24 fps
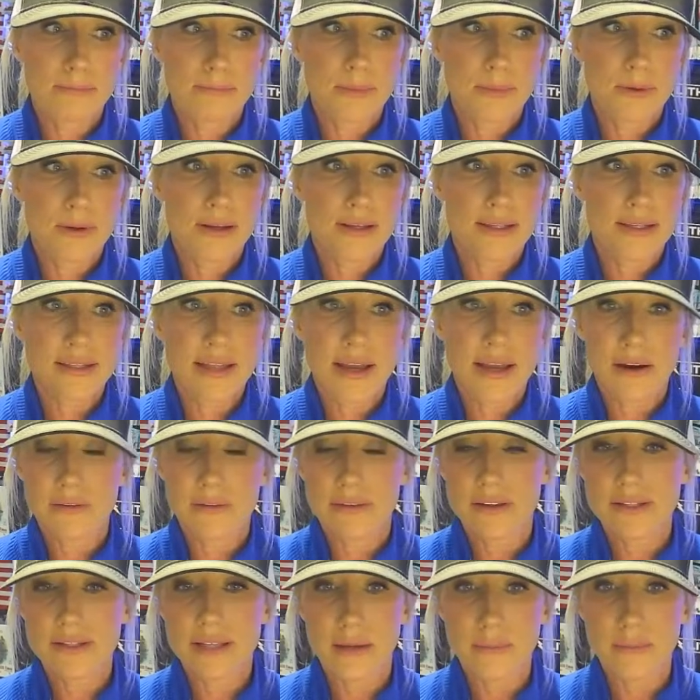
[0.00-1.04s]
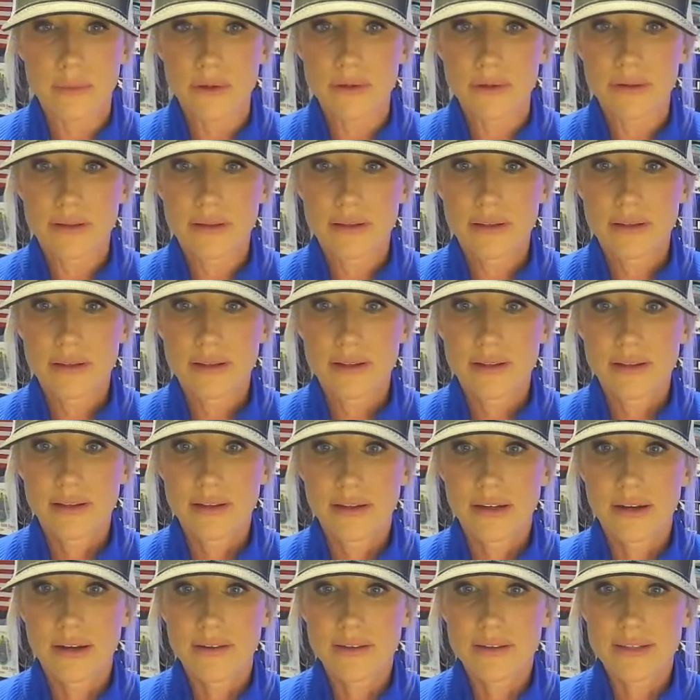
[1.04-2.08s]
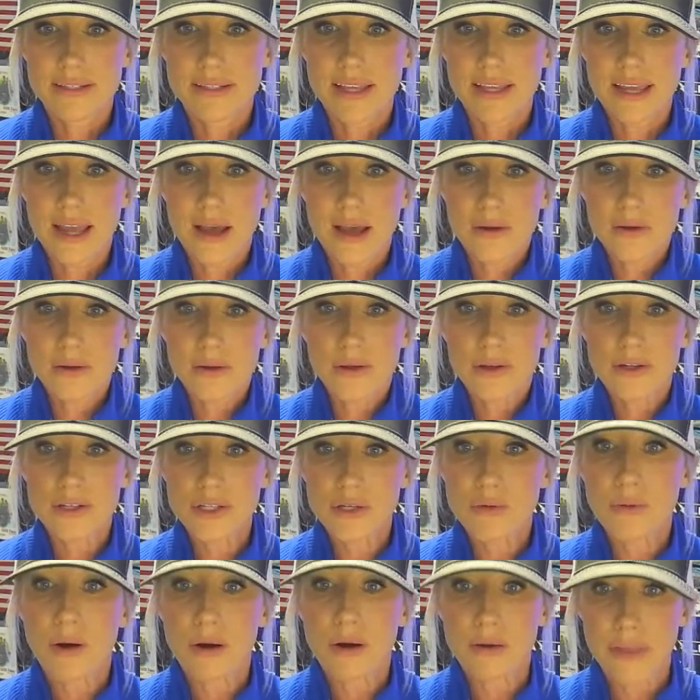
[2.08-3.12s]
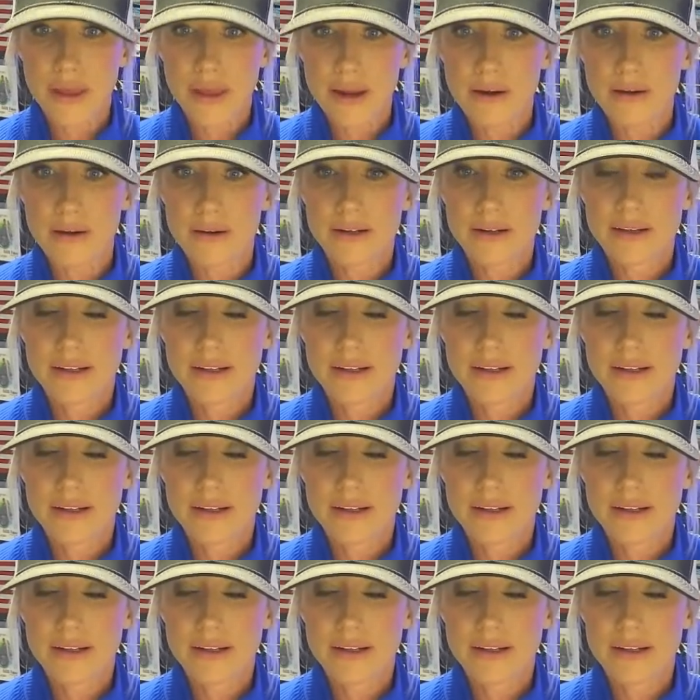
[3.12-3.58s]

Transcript: put us there in the summer, see how good you are there.